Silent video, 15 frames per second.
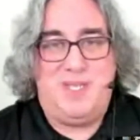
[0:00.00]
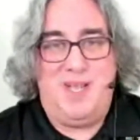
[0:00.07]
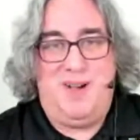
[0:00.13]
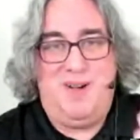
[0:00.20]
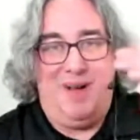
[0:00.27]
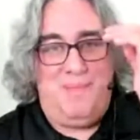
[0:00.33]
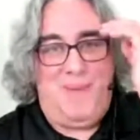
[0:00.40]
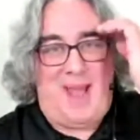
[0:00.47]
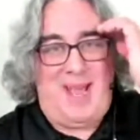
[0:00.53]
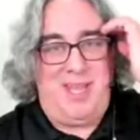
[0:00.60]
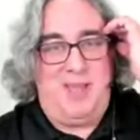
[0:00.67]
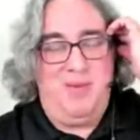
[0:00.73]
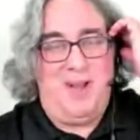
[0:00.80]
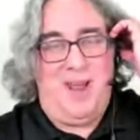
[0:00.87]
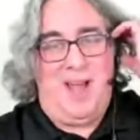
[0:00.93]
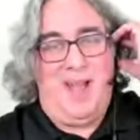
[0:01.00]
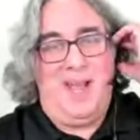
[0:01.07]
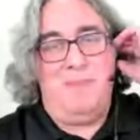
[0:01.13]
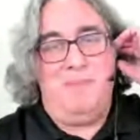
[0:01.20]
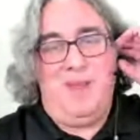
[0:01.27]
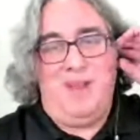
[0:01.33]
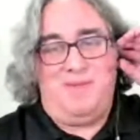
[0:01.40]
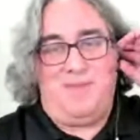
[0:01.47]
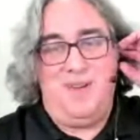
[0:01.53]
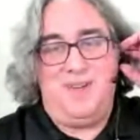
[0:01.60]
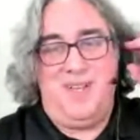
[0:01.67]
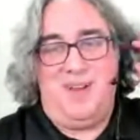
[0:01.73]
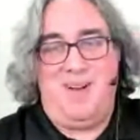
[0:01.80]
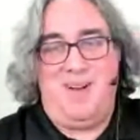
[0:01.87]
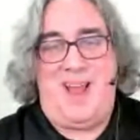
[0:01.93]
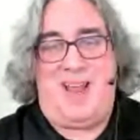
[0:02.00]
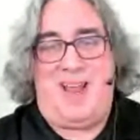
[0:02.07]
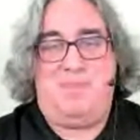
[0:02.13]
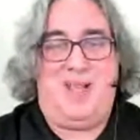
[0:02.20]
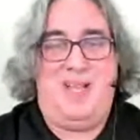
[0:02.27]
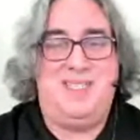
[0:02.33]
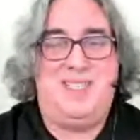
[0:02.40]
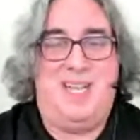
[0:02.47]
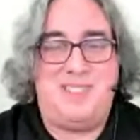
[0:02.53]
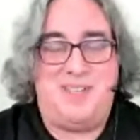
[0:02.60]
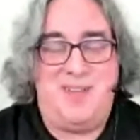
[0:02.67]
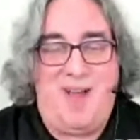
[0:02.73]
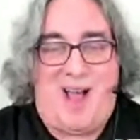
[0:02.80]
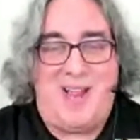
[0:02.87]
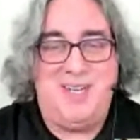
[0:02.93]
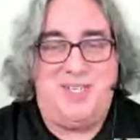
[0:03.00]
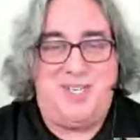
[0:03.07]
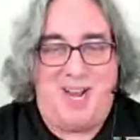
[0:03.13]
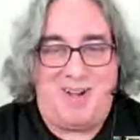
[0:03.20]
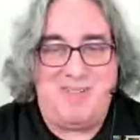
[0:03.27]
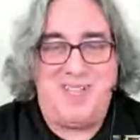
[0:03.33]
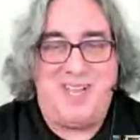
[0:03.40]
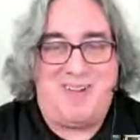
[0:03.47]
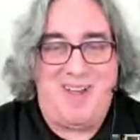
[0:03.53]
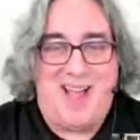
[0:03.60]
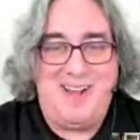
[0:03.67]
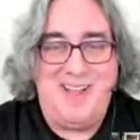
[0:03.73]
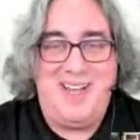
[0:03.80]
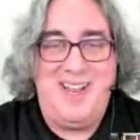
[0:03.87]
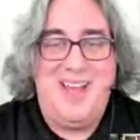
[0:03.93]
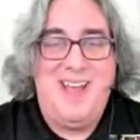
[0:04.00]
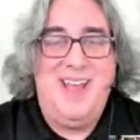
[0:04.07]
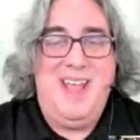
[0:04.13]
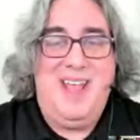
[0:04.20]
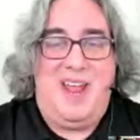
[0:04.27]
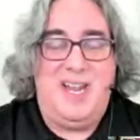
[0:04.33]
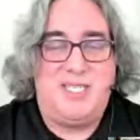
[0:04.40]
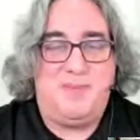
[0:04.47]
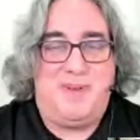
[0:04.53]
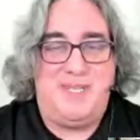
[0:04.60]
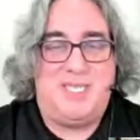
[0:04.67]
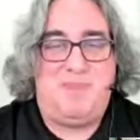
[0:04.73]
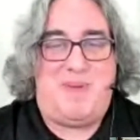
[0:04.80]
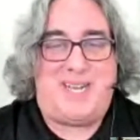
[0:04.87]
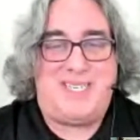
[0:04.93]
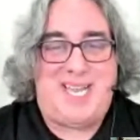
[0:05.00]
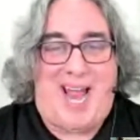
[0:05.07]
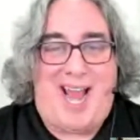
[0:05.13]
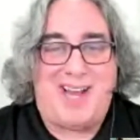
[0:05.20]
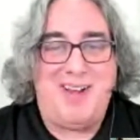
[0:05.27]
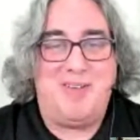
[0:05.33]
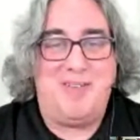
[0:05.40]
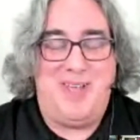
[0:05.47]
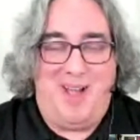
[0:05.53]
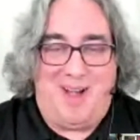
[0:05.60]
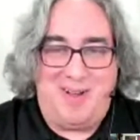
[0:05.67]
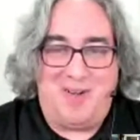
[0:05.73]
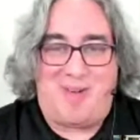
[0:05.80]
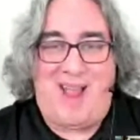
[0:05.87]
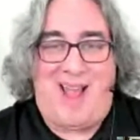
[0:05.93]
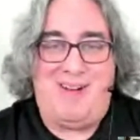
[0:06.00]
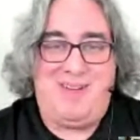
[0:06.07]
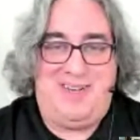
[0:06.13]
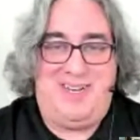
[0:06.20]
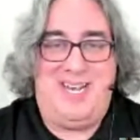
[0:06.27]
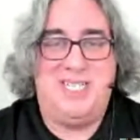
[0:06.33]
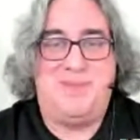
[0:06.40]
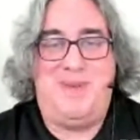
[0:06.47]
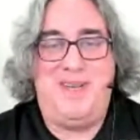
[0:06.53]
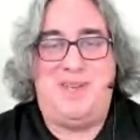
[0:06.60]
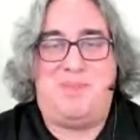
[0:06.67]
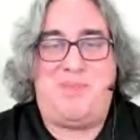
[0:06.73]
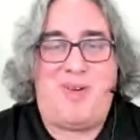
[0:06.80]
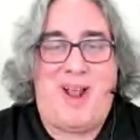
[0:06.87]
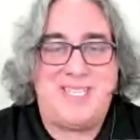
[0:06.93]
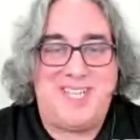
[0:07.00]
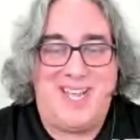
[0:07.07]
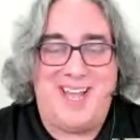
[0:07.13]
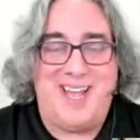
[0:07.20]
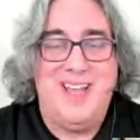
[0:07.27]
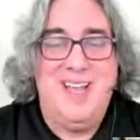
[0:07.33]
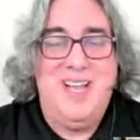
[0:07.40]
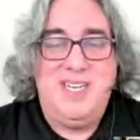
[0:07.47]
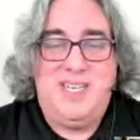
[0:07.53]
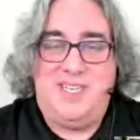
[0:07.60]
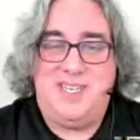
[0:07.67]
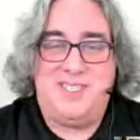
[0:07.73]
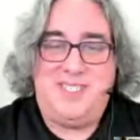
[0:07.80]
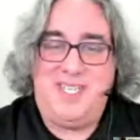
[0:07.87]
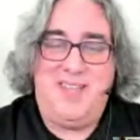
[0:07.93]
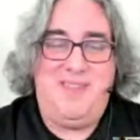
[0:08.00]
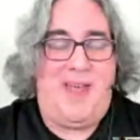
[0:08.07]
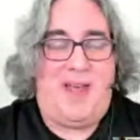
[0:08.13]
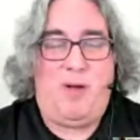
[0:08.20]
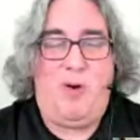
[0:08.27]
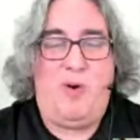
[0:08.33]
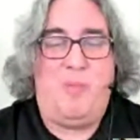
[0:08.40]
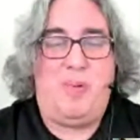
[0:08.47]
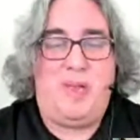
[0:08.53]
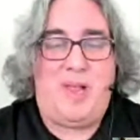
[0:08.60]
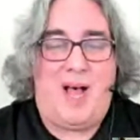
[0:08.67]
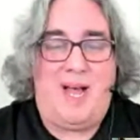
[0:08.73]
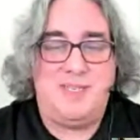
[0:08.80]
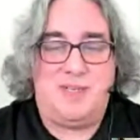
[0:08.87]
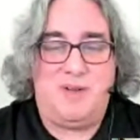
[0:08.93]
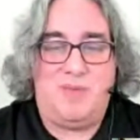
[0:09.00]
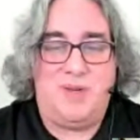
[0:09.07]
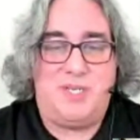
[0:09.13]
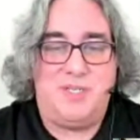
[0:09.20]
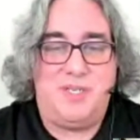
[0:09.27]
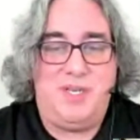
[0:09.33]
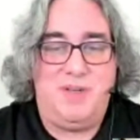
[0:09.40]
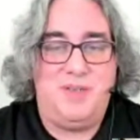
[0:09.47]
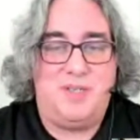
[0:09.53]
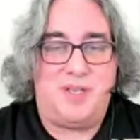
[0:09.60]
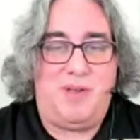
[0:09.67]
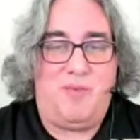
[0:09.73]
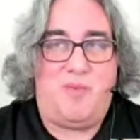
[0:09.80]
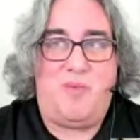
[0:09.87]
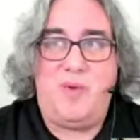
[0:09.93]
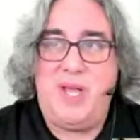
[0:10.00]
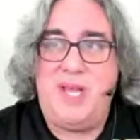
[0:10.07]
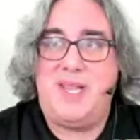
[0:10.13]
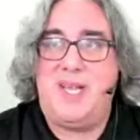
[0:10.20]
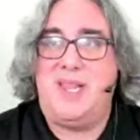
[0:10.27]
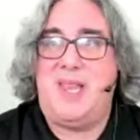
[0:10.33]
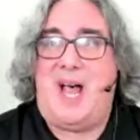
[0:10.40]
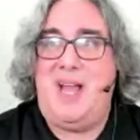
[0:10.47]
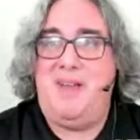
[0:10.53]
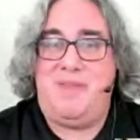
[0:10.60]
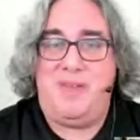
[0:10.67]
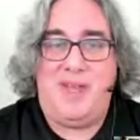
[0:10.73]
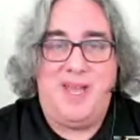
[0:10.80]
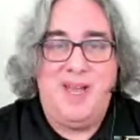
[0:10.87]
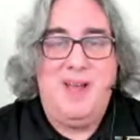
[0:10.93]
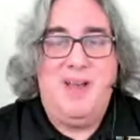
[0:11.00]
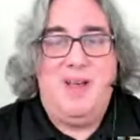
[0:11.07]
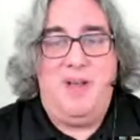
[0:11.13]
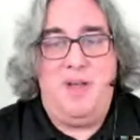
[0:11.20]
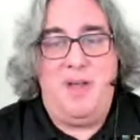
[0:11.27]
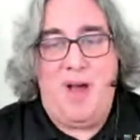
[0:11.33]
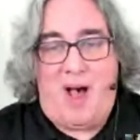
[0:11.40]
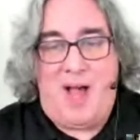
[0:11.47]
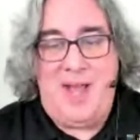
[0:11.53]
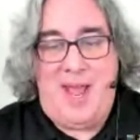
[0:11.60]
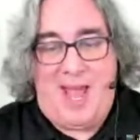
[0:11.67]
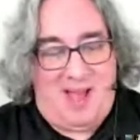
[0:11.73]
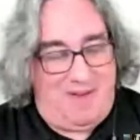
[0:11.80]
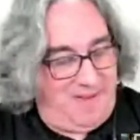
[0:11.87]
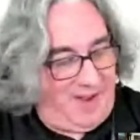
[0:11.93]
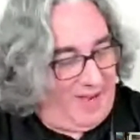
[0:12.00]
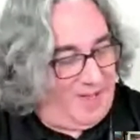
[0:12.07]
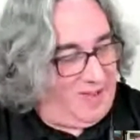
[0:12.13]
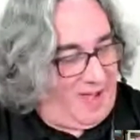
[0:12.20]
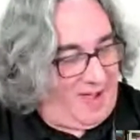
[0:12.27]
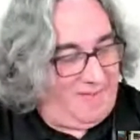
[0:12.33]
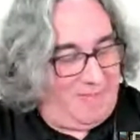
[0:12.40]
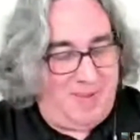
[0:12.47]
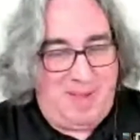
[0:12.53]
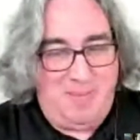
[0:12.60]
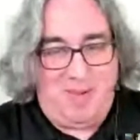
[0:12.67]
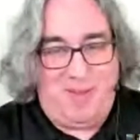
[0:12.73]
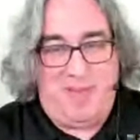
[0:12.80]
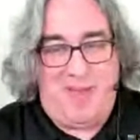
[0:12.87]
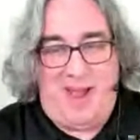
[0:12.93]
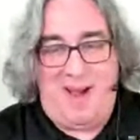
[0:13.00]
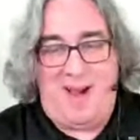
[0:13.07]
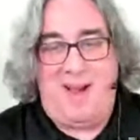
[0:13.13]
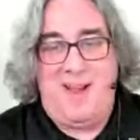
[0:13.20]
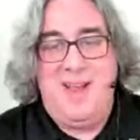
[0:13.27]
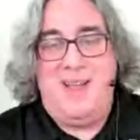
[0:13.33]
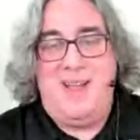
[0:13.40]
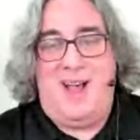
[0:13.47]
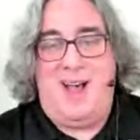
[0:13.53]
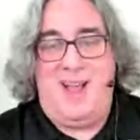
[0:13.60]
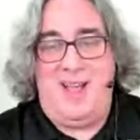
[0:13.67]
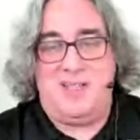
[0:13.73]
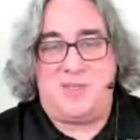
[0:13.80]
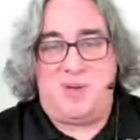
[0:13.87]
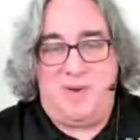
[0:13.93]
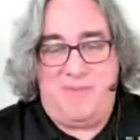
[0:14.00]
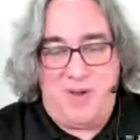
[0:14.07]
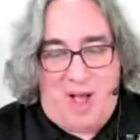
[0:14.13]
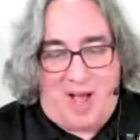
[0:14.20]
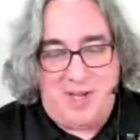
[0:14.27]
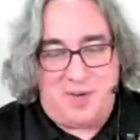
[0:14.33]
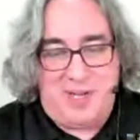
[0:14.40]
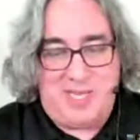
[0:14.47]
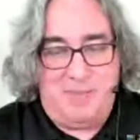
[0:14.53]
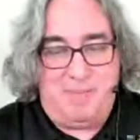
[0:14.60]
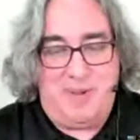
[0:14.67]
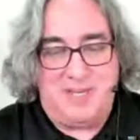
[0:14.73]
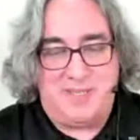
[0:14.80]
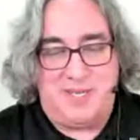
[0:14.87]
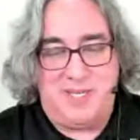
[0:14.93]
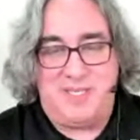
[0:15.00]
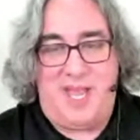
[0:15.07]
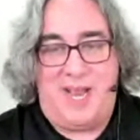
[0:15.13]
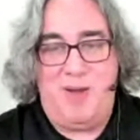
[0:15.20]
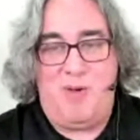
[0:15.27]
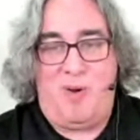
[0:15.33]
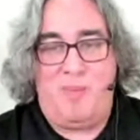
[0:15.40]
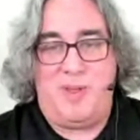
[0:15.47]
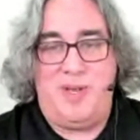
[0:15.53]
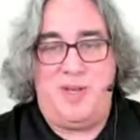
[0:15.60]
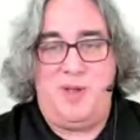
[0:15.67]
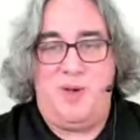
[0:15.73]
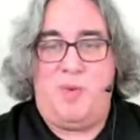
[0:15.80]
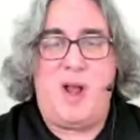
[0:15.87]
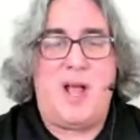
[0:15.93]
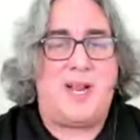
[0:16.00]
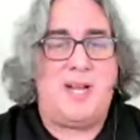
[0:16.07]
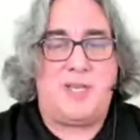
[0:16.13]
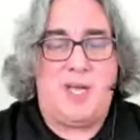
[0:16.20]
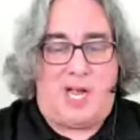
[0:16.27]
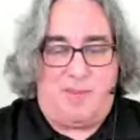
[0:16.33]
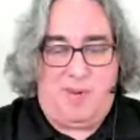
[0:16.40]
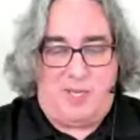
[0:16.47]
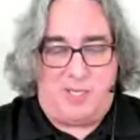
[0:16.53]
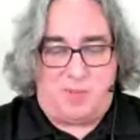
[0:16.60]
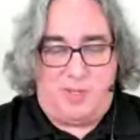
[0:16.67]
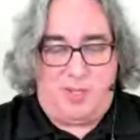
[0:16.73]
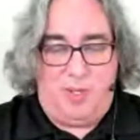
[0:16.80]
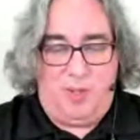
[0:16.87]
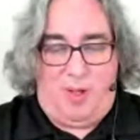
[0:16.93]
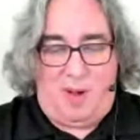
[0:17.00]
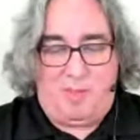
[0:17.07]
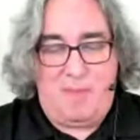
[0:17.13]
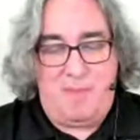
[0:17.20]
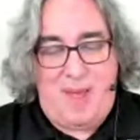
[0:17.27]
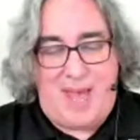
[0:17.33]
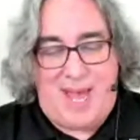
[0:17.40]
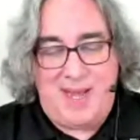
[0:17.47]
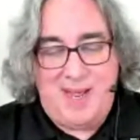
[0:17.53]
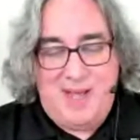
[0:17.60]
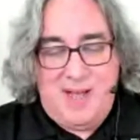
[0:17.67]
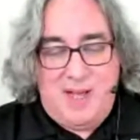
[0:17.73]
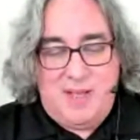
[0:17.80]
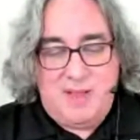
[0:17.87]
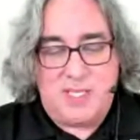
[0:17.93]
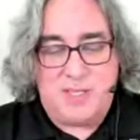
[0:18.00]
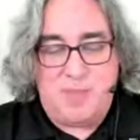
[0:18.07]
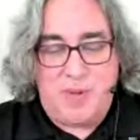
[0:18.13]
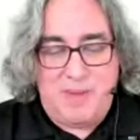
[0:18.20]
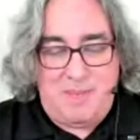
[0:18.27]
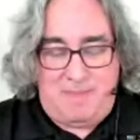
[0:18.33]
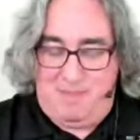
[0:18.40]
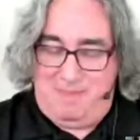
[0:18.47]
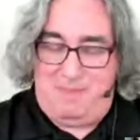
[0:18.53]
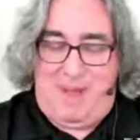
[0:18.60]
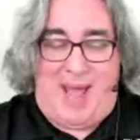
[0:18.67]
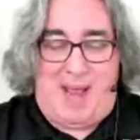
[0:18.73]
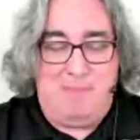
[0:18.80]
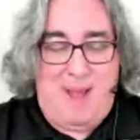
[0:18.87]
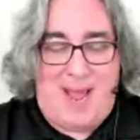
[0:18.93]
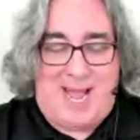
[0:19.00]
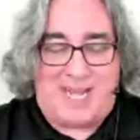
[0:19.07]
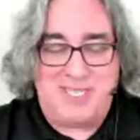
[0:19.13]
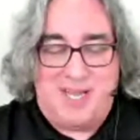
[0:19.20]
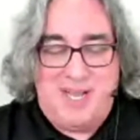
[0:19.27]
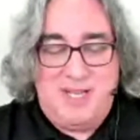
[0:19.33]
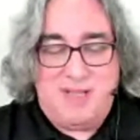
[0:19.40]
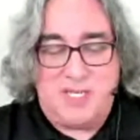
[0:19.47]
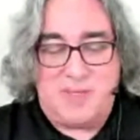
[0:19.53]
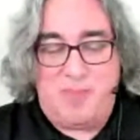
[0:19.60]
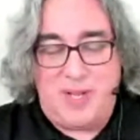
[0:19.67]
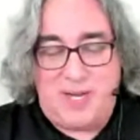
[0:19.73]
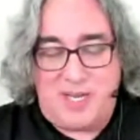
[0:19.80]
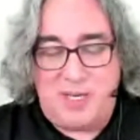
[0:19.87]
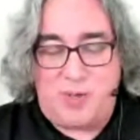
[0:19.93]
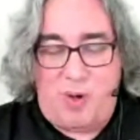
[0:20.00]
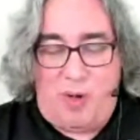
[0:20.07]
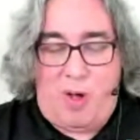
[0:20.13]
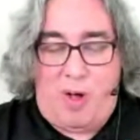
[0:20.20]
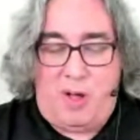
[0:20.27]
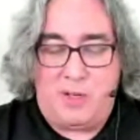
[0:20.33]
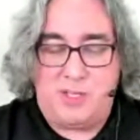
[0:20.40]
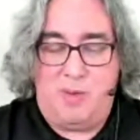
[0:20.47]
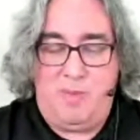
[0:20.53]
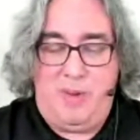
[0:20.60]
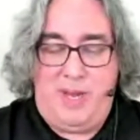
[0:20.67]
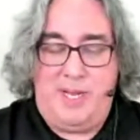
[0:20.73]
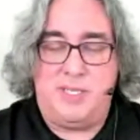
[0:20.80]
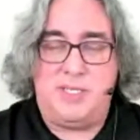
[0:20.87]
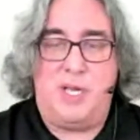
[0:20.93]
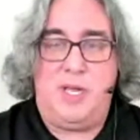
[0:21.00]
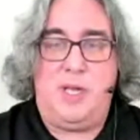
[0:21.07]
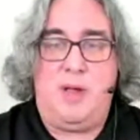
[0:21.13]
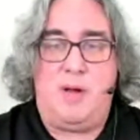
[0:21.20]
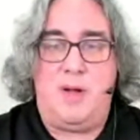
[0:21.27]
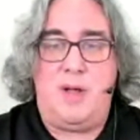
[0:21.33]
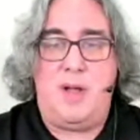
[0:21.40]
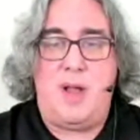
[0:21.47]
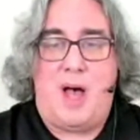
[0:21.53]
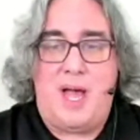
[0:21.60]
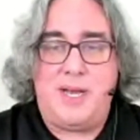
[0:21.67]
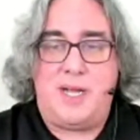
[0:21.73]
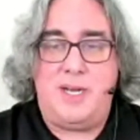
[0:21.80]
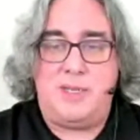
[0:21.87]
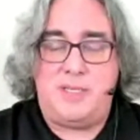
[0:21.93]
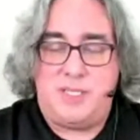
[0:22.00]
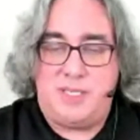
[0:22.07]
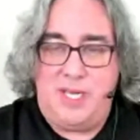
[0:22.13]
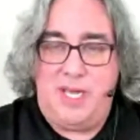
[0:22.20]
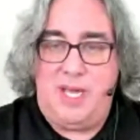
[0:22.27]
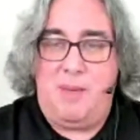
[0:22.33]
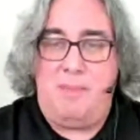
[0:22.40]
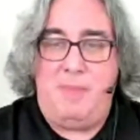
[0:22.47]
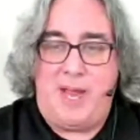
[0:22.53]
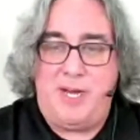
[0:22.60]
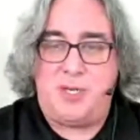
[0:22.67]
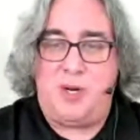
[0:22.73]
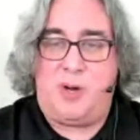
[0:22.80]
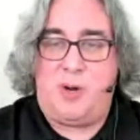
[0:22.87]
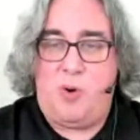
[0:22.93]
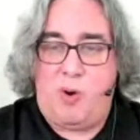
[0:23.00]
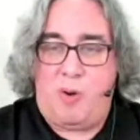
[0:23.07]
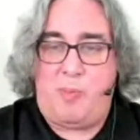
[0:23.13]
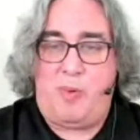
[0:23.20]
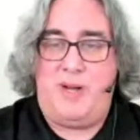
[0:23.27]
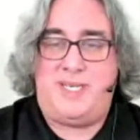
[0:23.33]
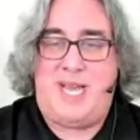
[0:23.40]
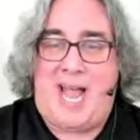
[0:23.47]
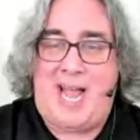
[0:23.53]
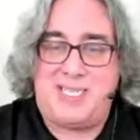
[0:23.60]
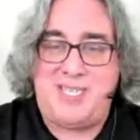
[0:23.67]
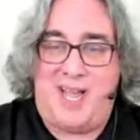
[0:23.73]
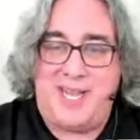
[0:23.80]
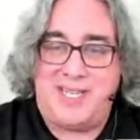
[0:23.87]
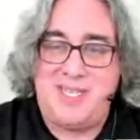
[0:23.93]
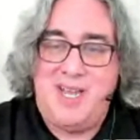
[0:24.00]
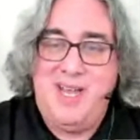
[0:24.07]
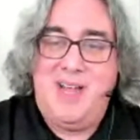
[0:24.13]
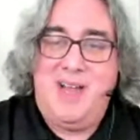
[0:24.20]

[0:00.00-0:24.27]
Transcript: so. Matt, you and I meet for dinner at a place that's not generally crowded, and it's been spectacularly uncrowded. And it's been depressing to just see that whole plaza, which is usually really lively, not having a lot of people there and sort of not doing the business they normally do. We're not going to talk about this for too long, but Max, the split control also means you're not going to see major corporate tax hikes.